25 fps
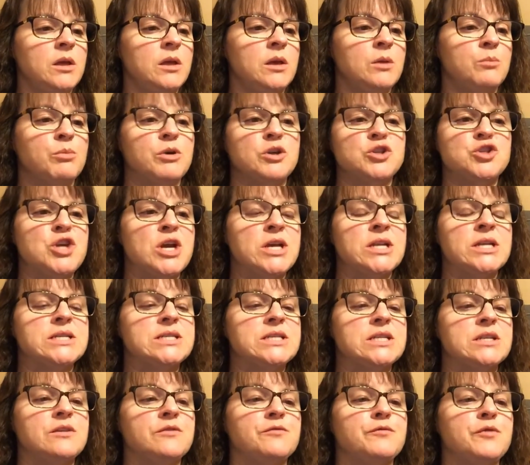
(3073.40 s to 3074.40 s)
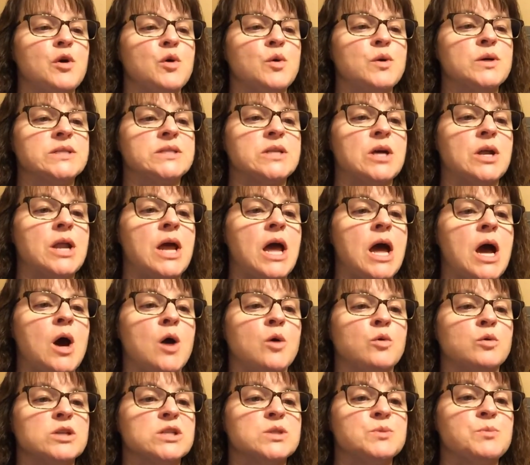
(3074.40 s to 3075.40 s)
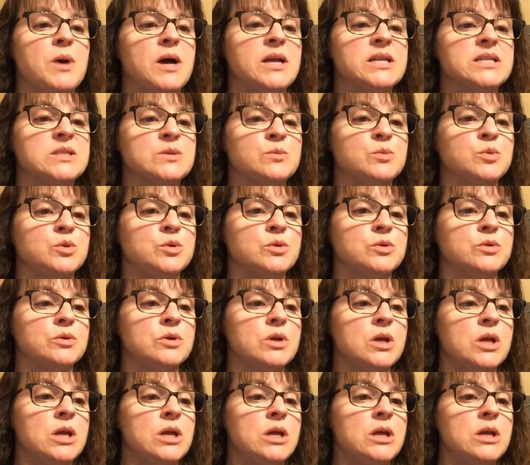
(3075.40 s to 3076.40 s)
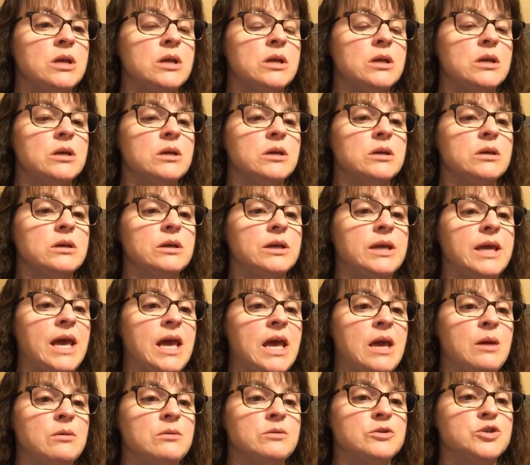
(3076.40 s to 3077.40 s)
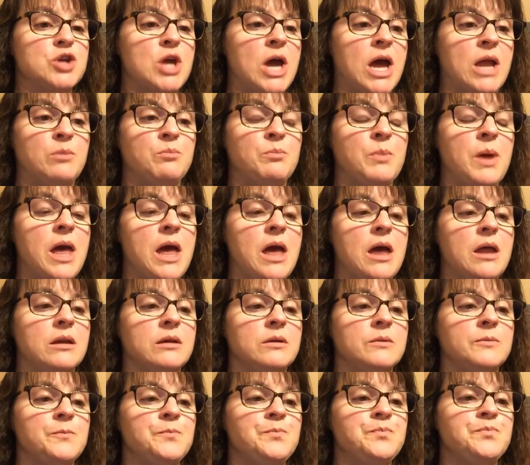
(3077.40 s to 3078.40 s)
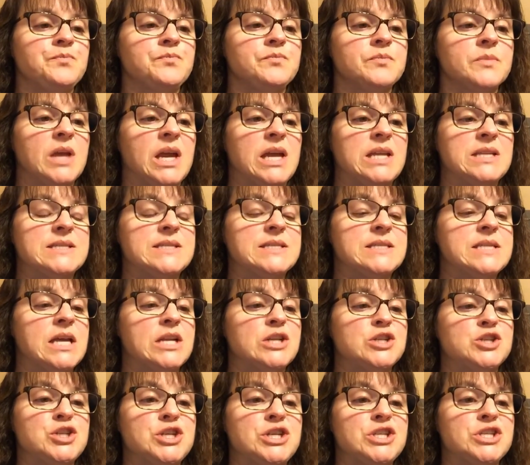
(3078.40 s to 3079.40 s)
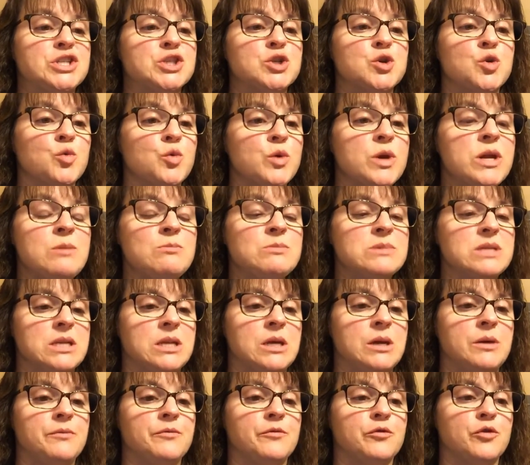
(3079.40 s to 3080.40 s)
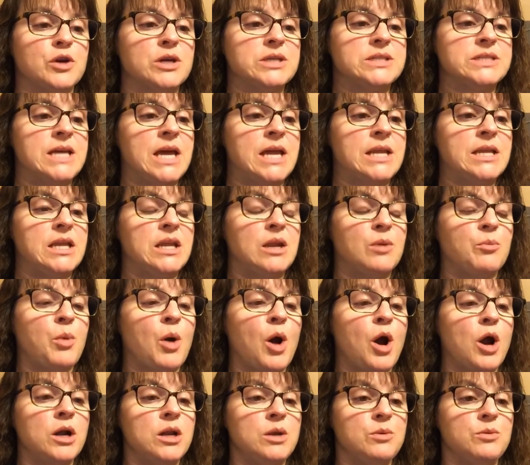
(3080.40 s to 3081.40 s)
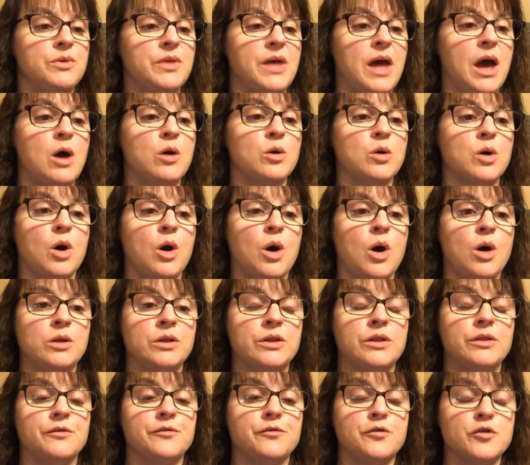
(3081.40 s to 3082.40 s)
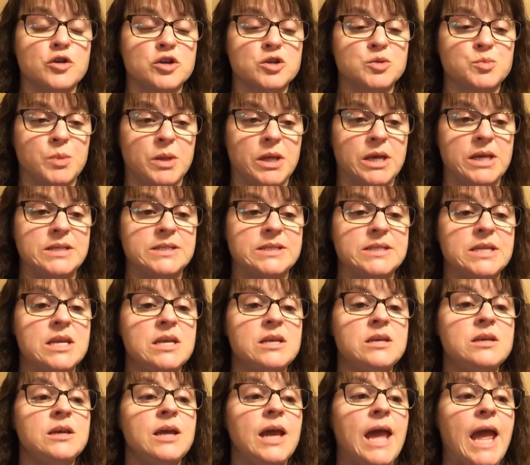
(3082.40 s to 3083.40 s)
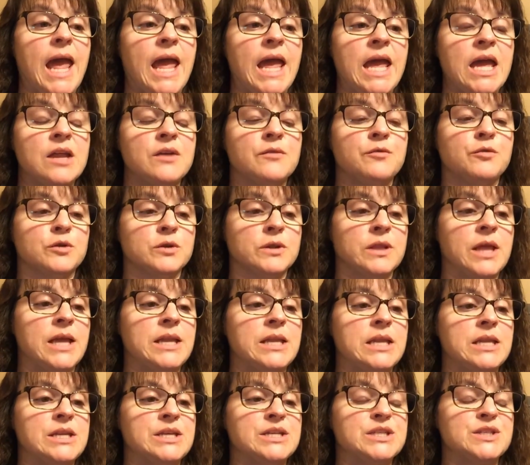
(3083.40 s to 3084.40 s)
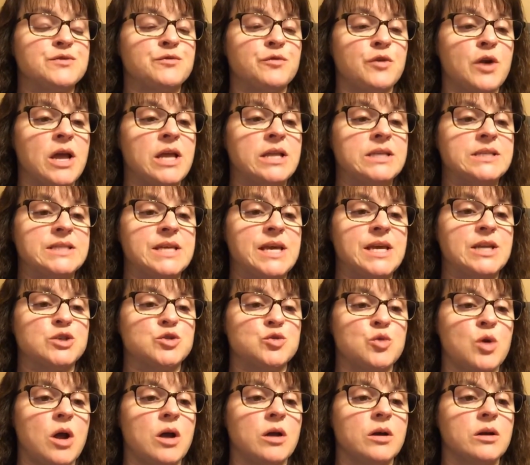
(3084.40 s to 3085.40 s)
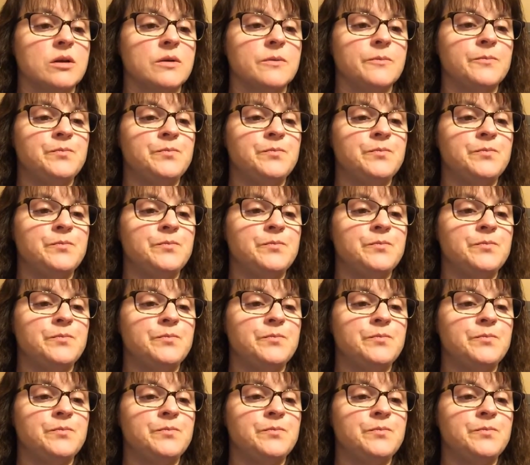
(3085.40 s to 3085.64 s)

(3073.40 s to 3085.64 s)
But Jana didn't focus on how responsible Gage had been. Instead, she screamed at him for attending a party with alcohol in the first place and for letting his friends get drunk.